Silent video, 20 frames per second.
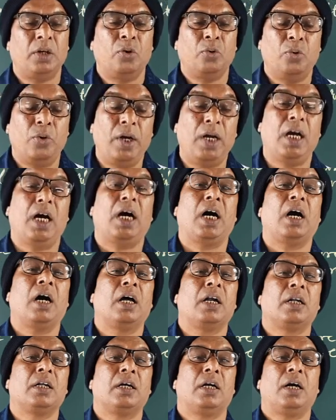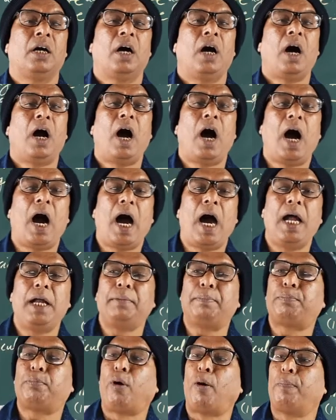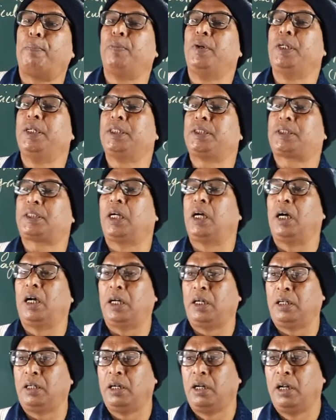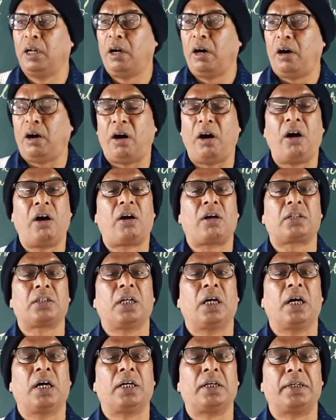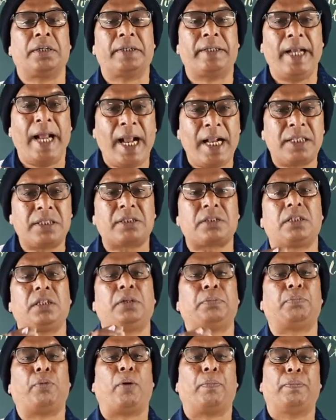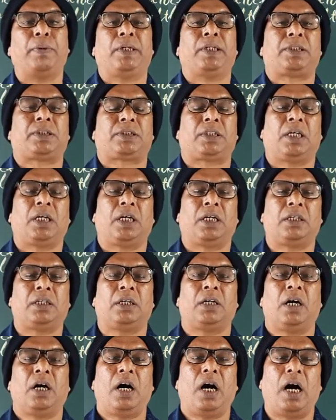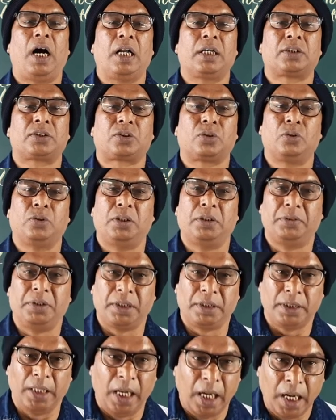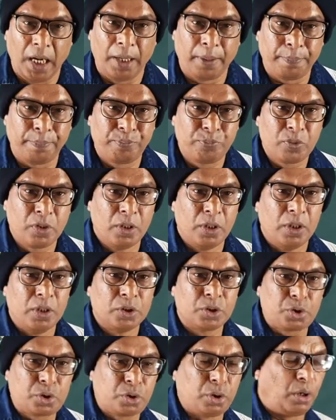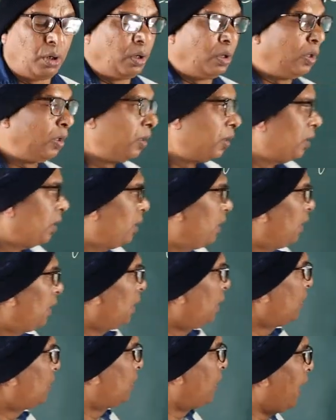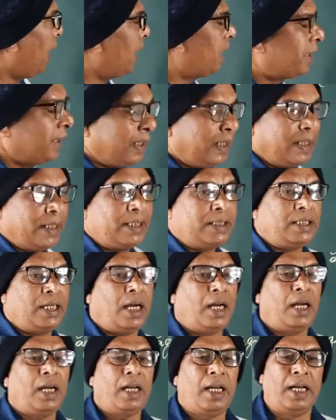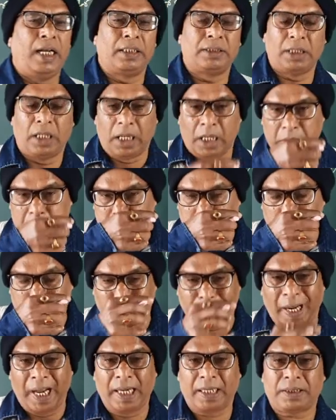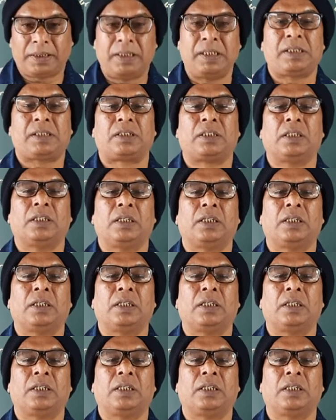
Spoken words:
where high population or the densely population also living there. So that area has also practiced